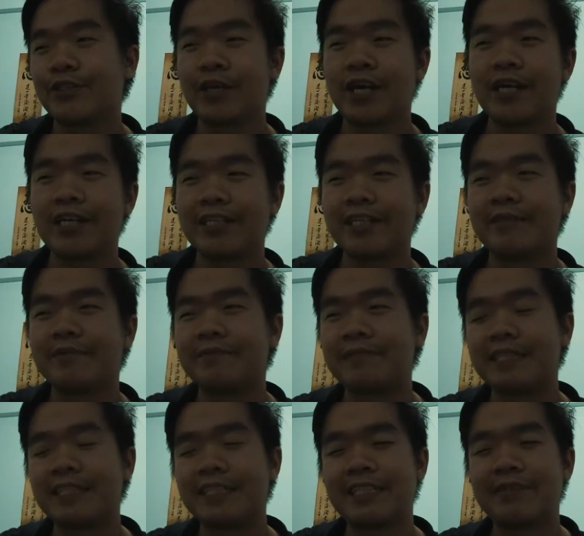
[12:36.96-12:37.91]
So yeah,
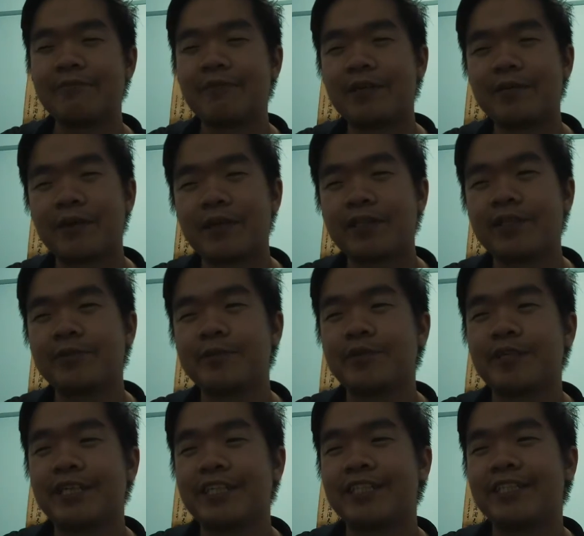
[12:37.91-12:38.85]
I didn't bring my
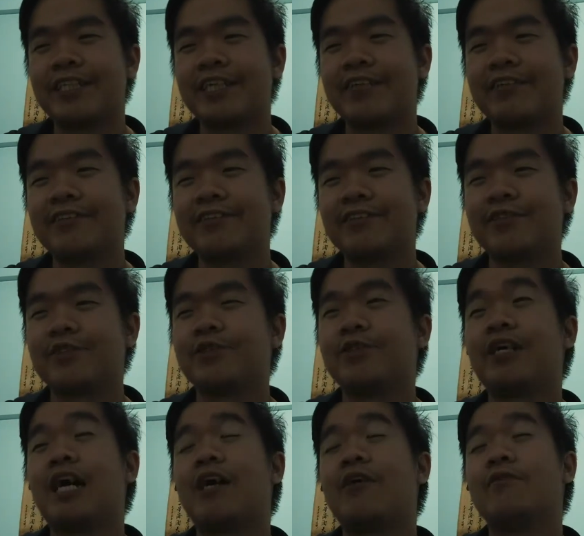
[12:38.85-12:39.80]
Osmo Action out,
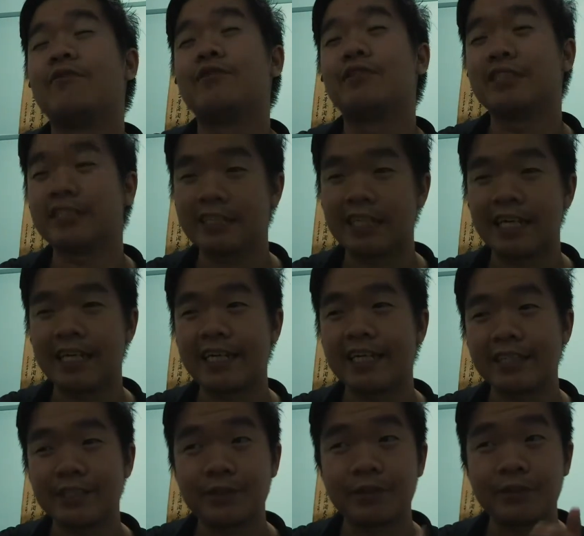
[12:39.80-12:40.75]
so I would
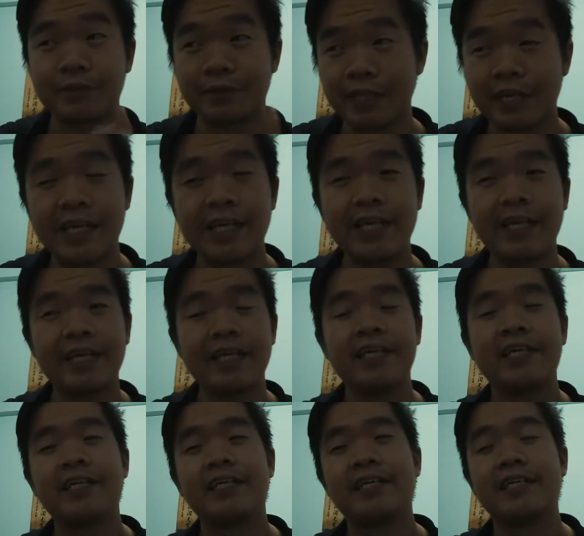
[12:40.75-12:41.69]
say today
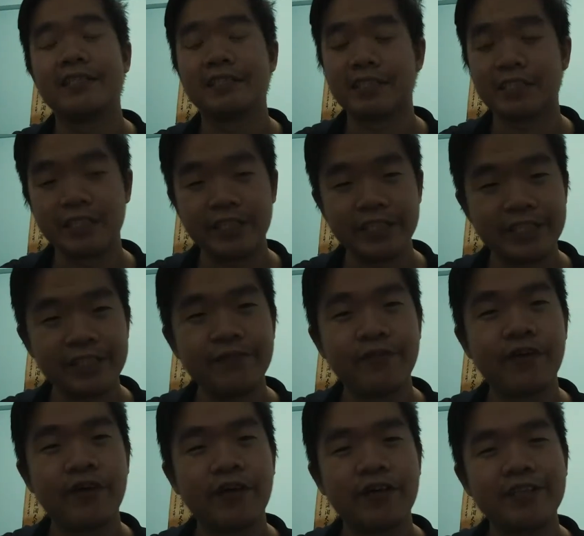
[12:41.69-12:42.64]
is a cheat
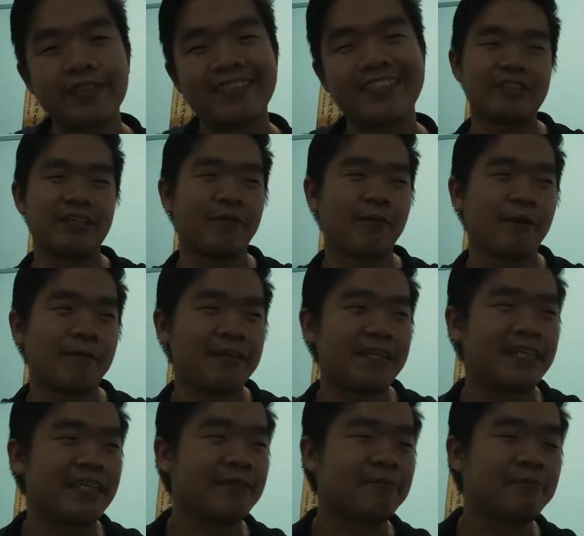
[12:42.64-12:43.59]
vlog. So I'm
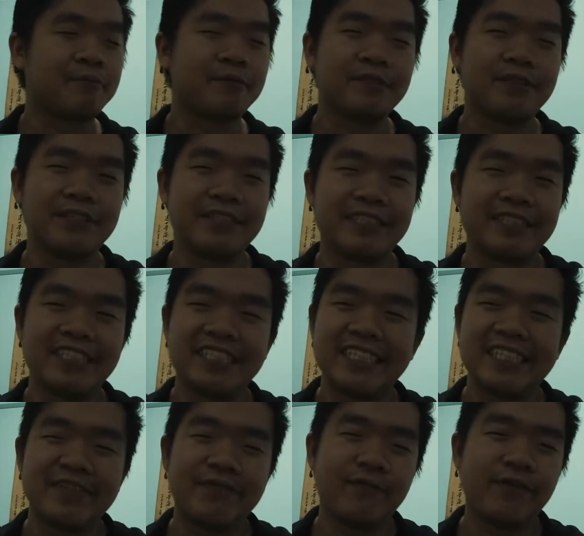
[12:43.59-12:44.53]
probably gonna put
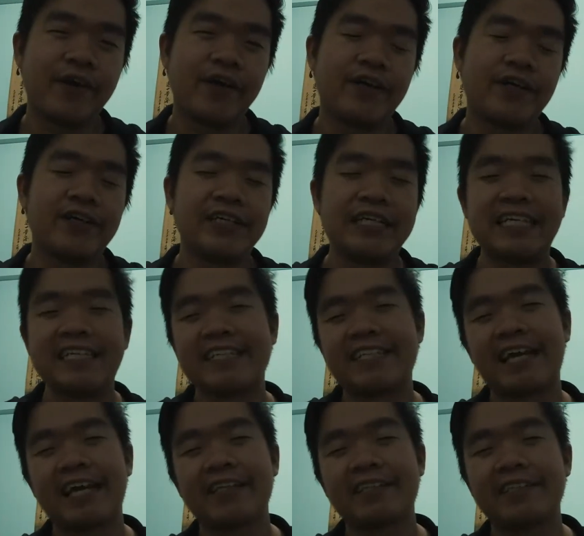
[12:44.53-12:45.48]
cheat vlog in the
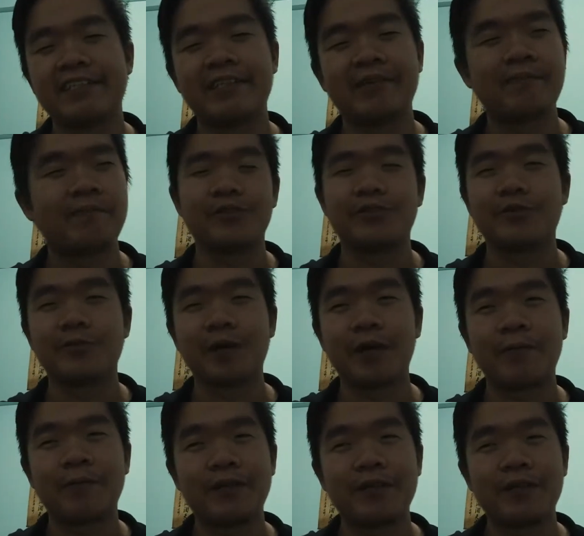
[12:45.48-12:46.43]
title to
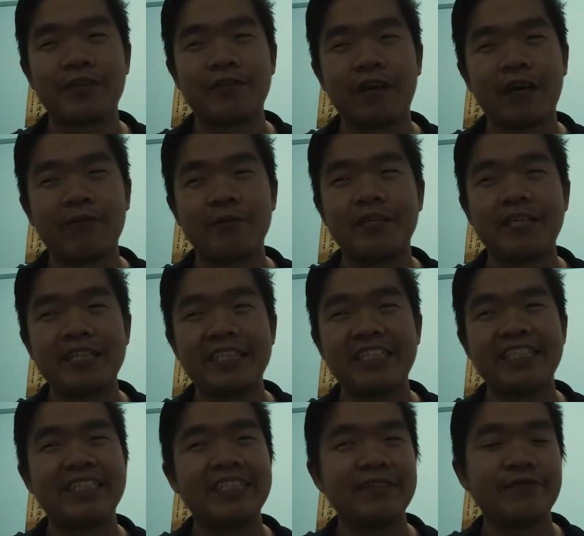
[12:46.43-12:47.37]
remind me of how many
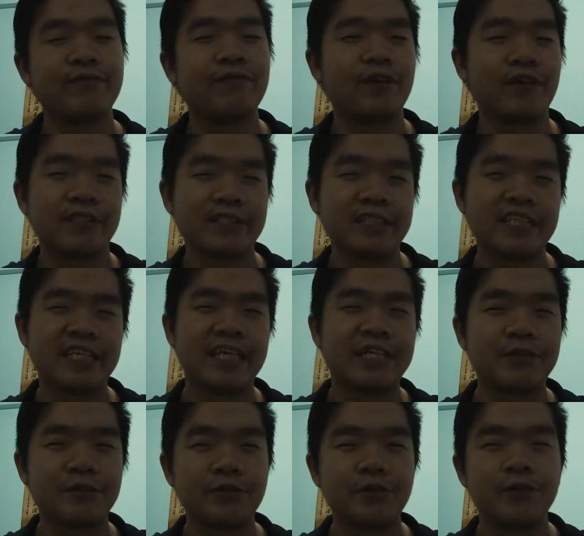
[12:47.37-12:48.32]
cheat vlogs that I
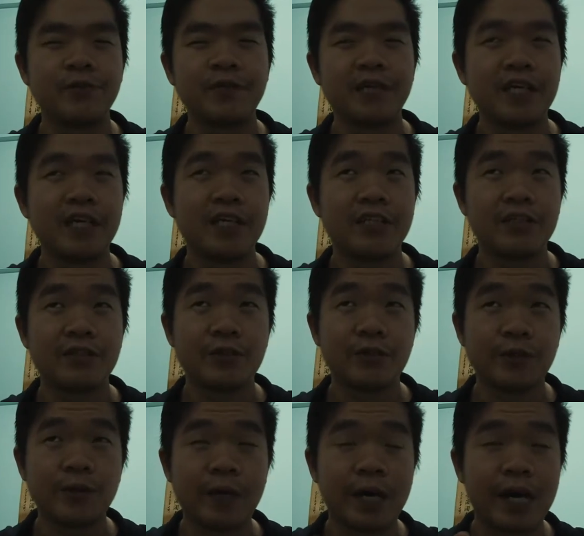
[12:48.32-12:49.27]
do.
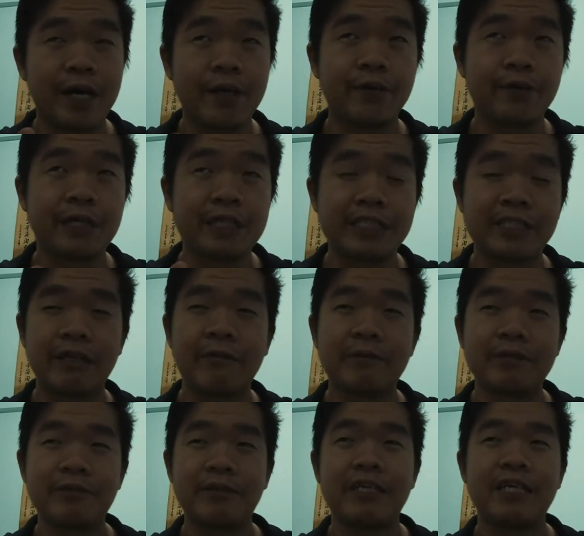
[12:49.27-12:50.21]
So I will
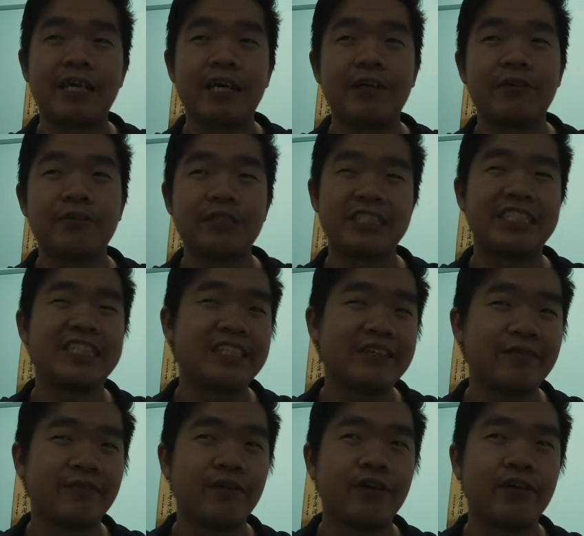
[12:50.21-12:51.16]
establish right now,
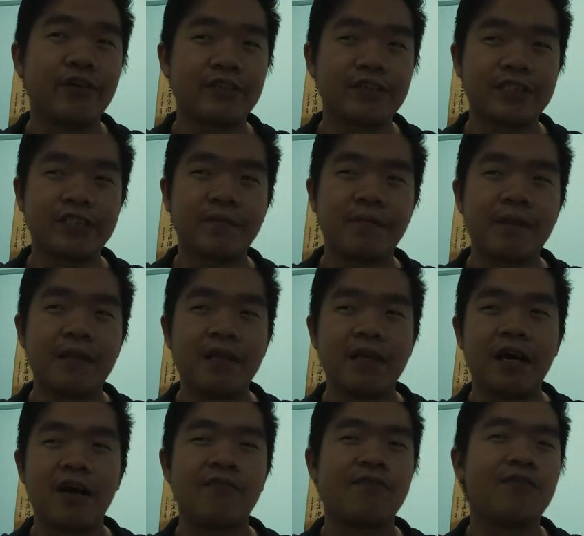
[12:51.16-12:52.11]
cheat vlogs
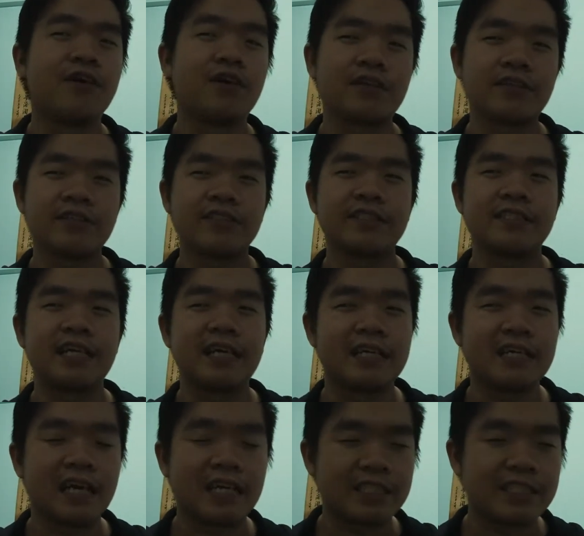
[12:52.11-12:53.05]
are vlogs
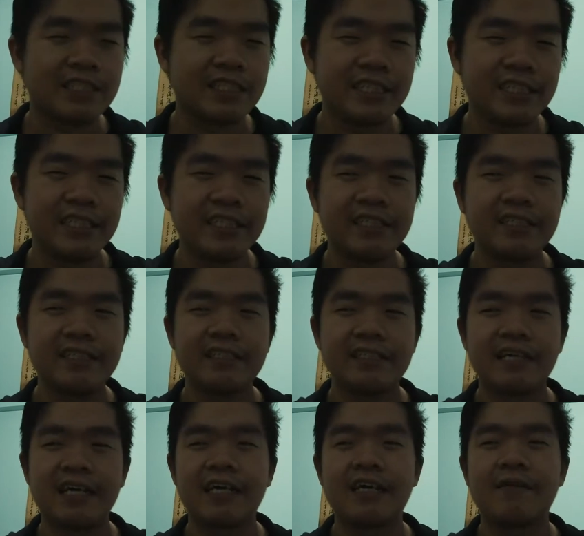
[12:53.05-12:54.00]
that are cheating.
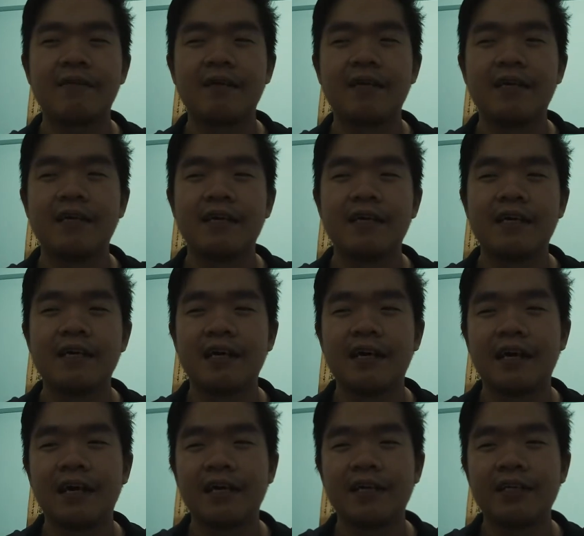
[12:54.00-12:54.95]
Then
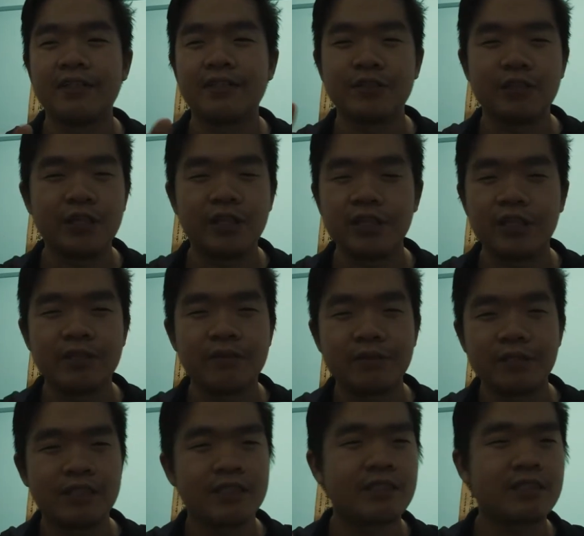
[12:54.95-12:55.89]
I usually
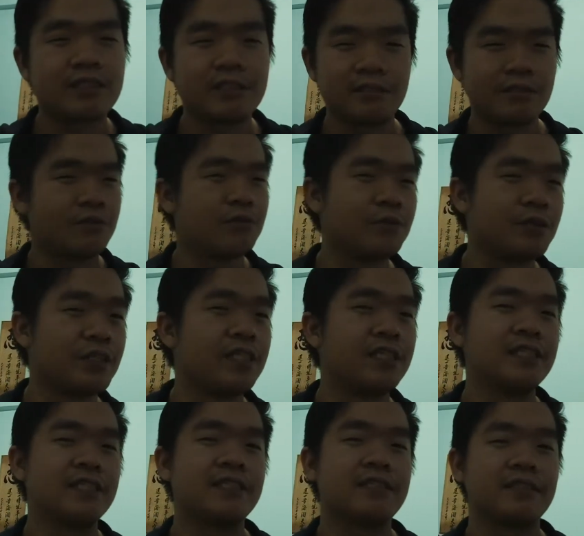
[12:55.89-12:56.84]
just do
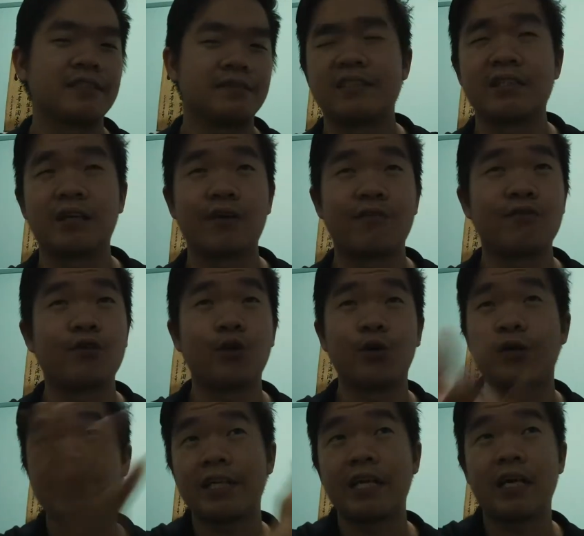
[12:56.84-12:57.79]
this instead of
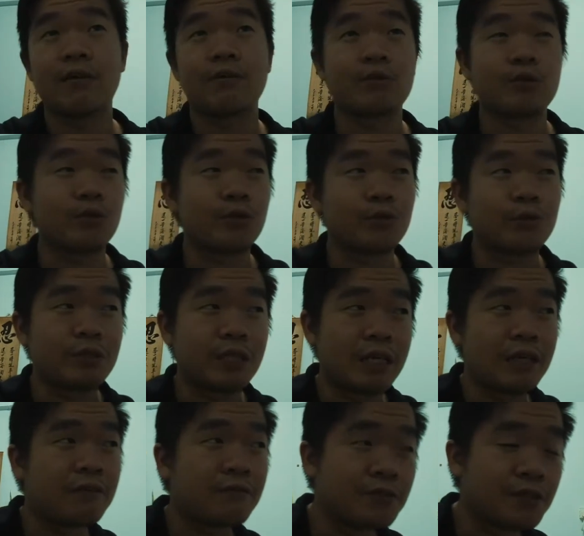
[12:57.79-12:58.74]
going out to
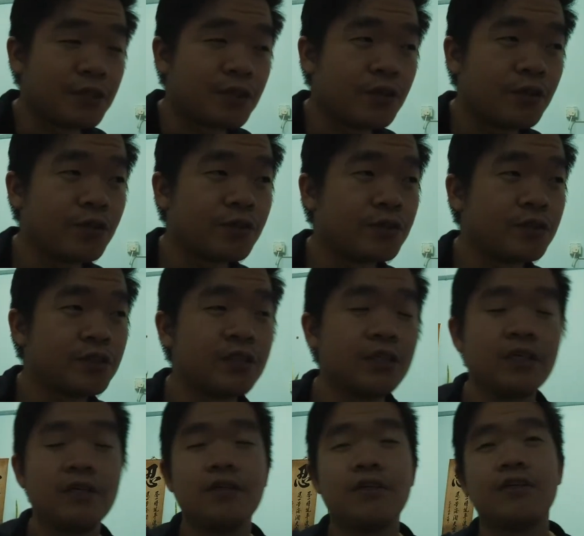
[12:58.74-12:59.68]
take videos
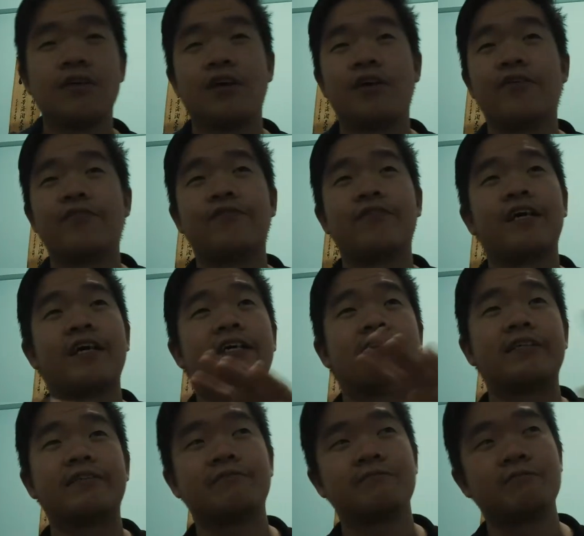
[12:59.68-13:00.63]
of
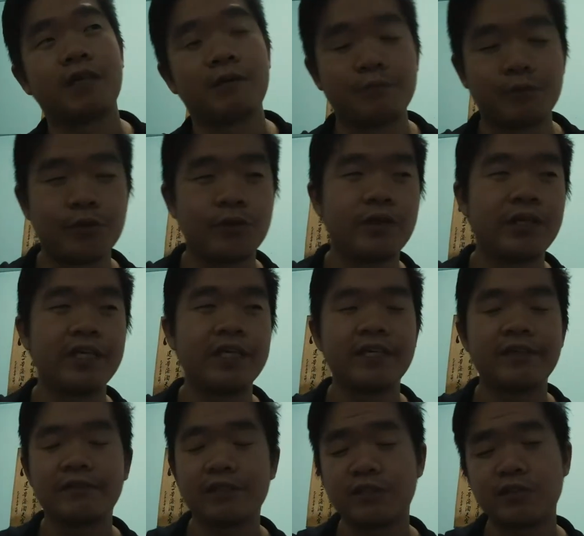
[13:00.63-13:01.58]
like what I'm
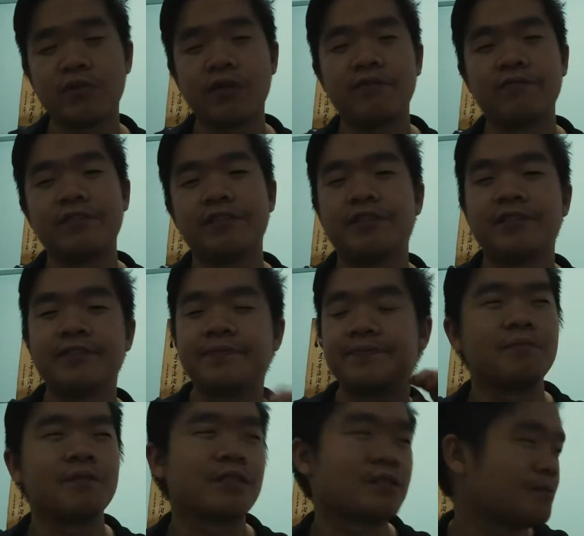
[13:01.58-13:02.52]
doing whatsoever.
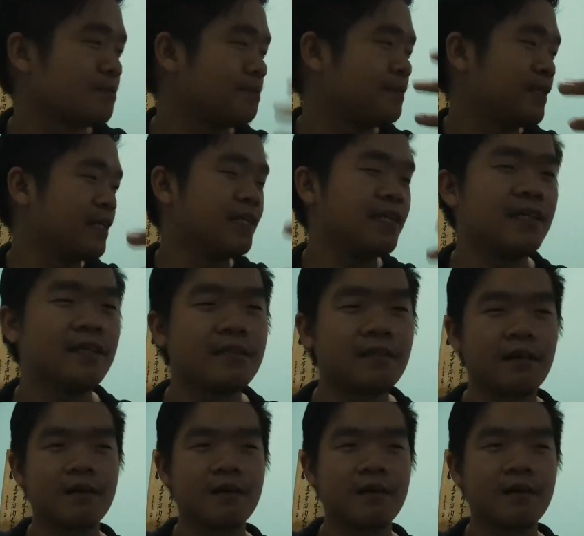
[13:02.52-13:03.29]
Just being here